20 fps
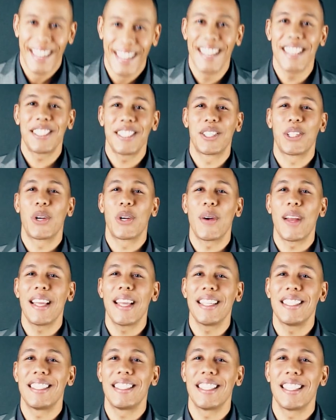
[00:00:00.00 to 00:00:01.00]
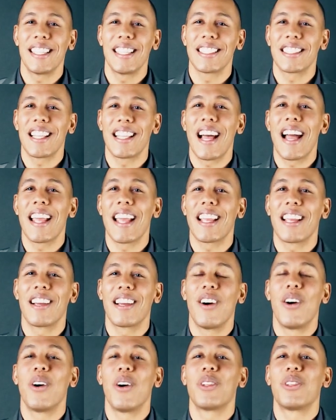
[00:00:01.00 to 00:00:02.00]
it's crazy. It's like,
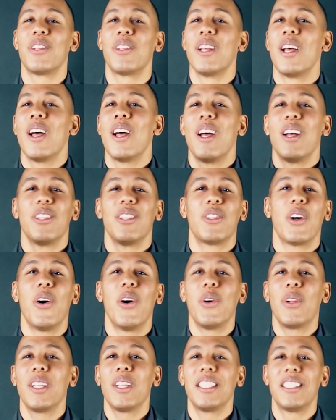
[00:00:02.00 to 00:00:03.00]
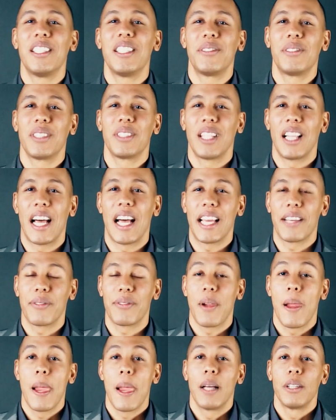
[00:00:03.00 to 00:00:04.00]
oh, totally different life.
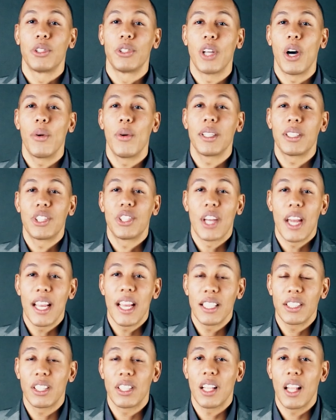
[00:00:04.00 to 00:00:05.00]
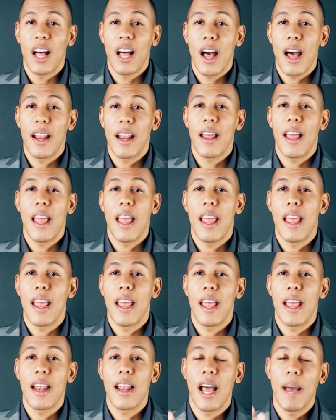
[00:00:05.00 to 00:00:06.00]
So it changed a lot,
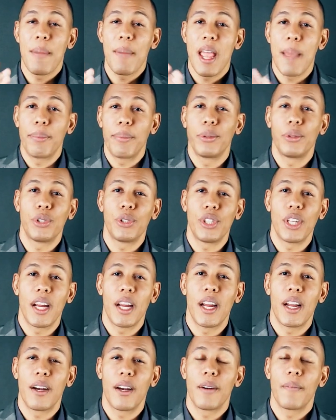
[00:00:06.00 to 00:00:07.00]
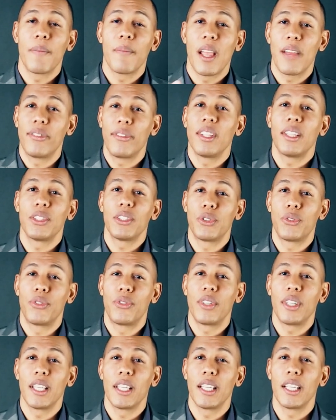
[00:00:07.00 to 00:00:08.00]
and I'm happy to share. Everything's
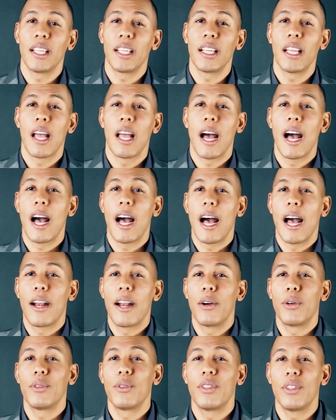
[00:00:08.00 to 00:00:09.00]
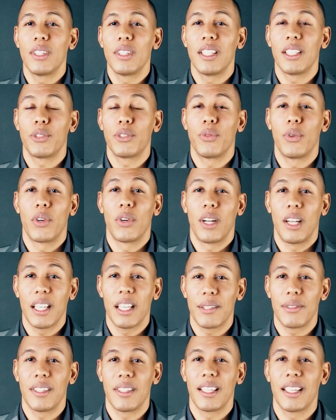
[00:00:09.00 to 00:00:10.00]
free. I don't do this for a
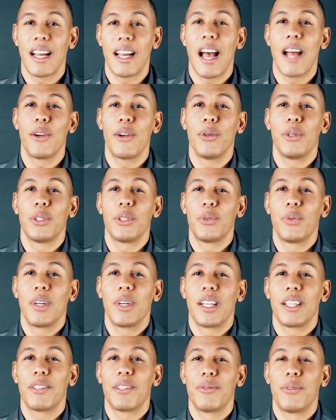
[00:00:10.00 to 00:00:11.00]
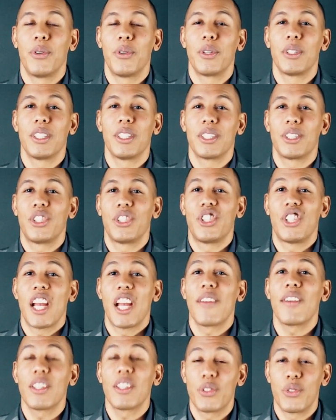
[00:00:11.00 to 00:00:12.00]
living. I do this really for just
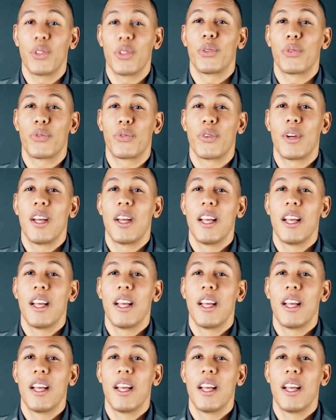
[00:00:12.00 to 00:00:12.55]
sharing truth